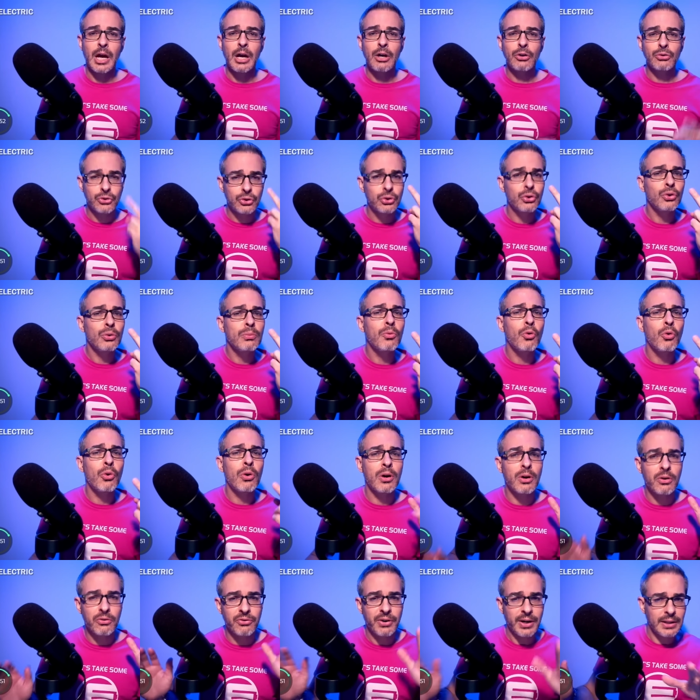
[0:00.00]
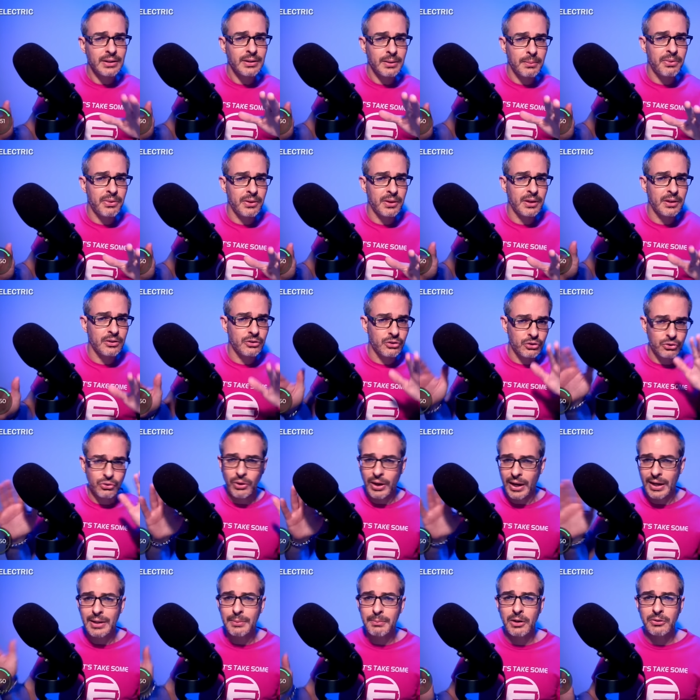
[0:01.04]
Now two more random things to
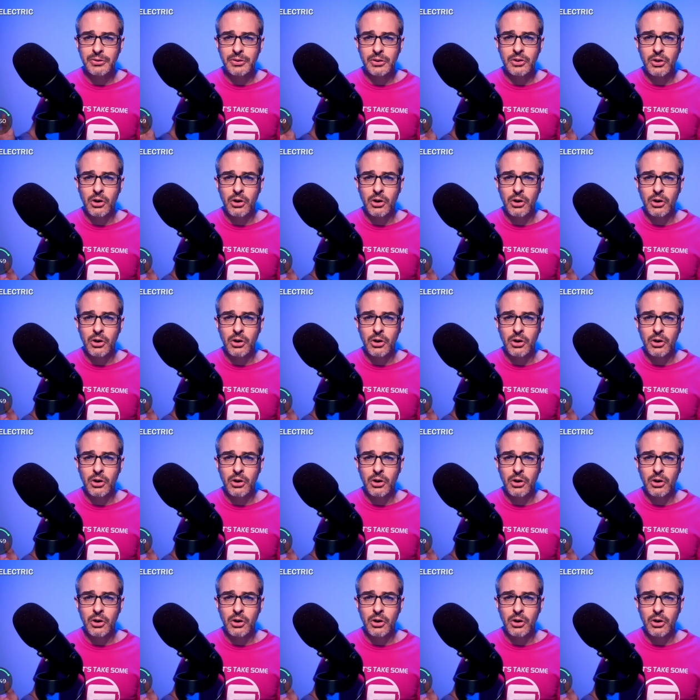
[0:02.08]
add about the